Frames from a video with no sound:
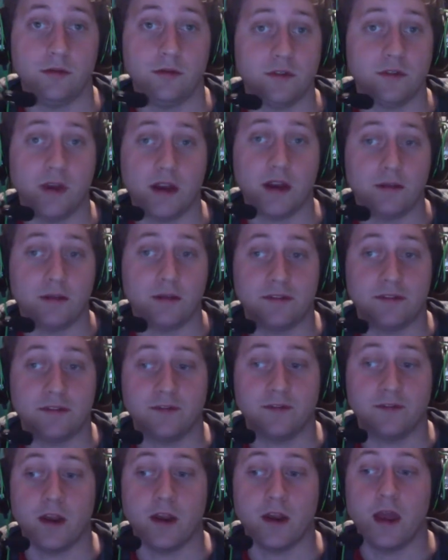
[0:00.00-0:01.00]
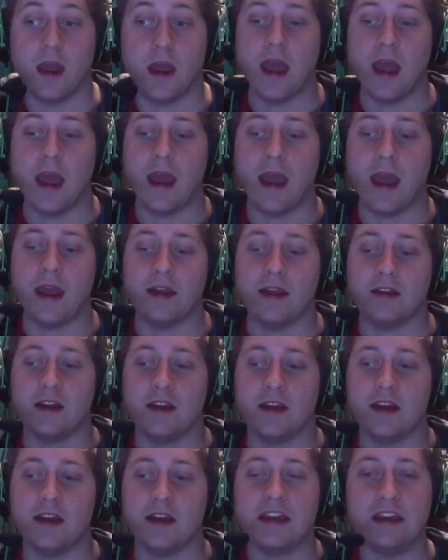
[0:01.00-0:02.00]
great. He was fun, and
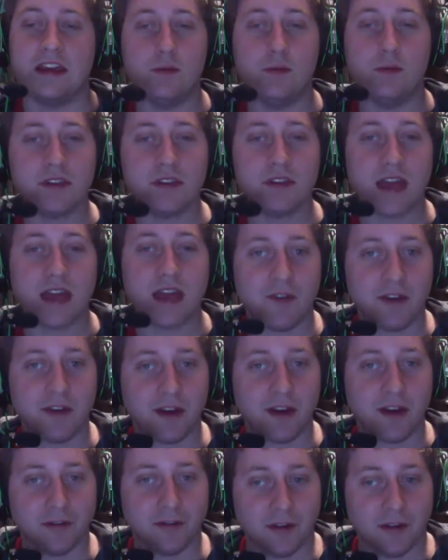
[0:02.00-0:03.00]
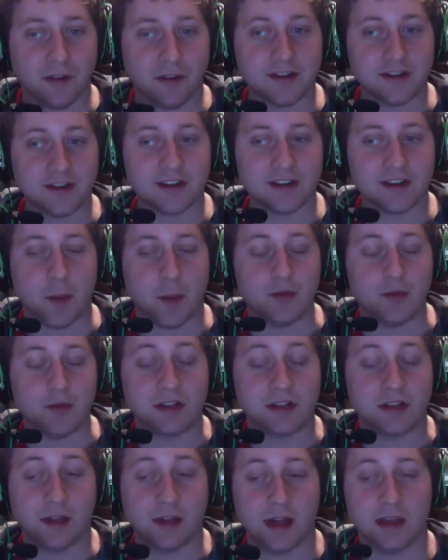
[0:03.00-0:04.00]
he was having a fun time. He was
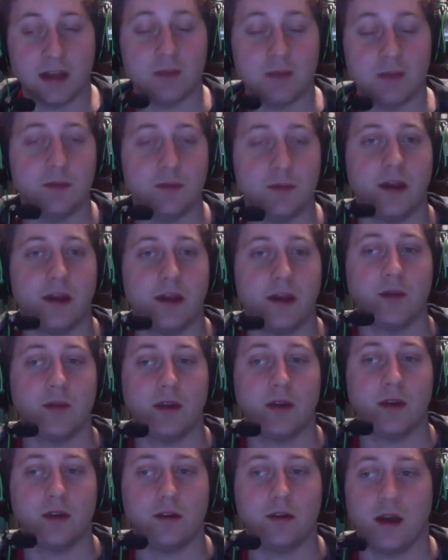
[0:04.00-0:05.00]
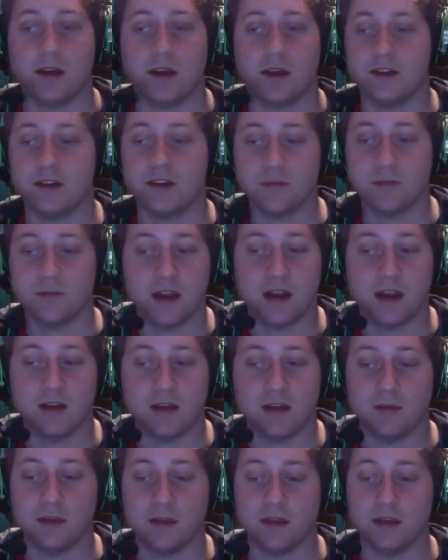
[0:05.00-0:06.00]
glad to be playing me. I just met
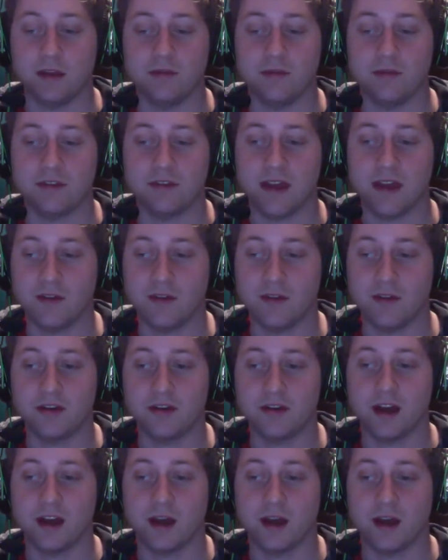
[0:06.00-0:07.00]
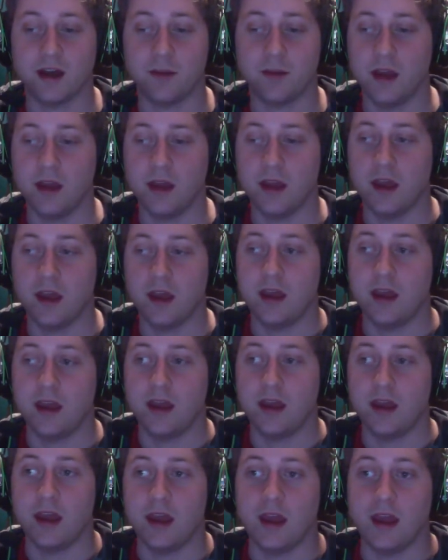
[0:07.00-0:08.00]
him. He was having a good time,
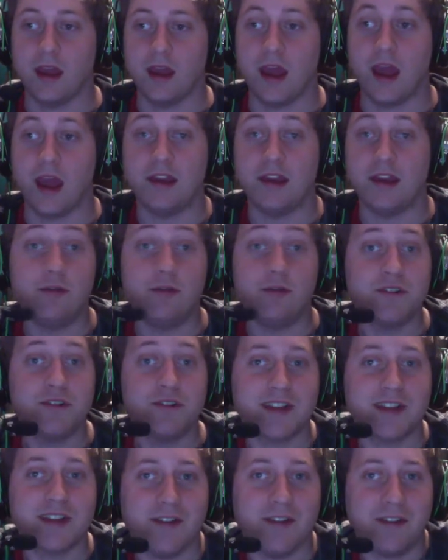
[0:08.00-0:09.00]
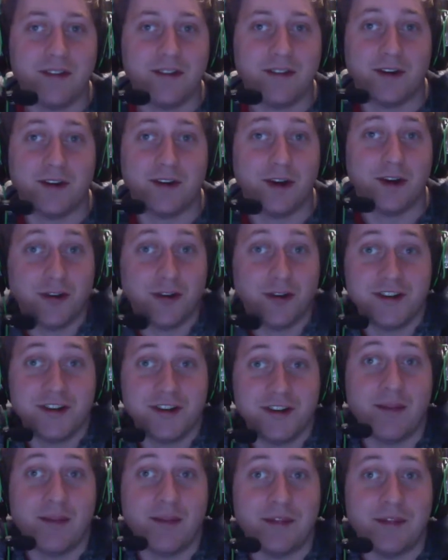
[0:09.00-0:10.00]
and he was just having a good
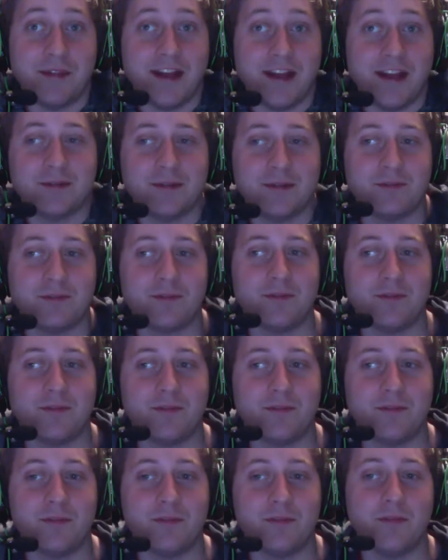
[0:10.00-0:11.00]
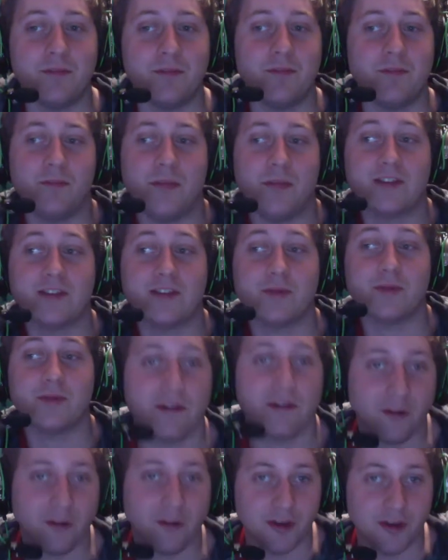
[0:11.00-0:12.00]
time, and that's why
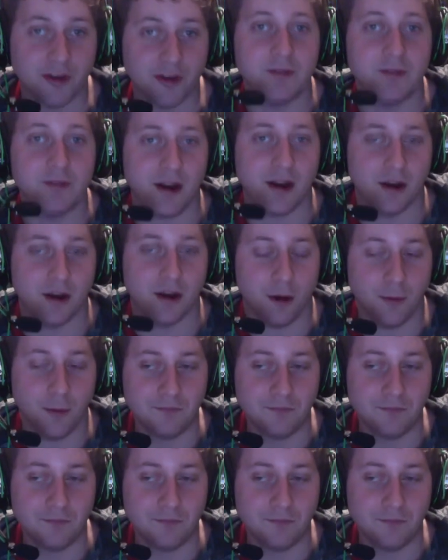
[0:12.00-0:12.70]
I felt good about it all.